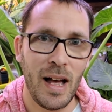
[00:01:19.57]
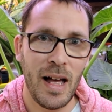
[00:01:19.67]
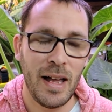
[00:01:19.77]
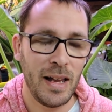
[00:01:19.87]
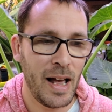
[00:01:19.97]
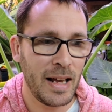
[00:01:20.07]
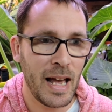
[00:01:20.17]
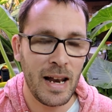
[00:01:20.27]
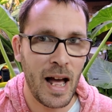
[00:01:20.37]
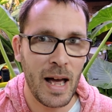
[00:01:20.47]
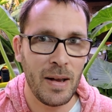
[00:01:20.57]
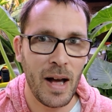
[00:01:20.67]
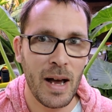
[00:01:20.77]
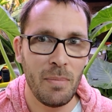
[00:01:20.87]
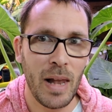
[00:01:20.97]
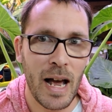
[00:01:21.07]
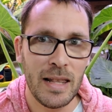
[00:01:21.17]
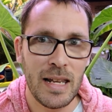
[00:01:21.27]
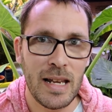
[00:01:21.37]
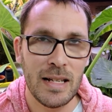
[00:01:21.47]
uh, again, I, I
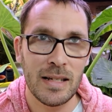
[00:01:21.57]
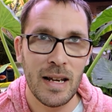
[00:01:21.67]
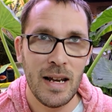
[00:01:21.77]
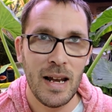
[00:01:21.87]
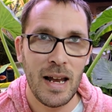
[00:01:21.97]
applied these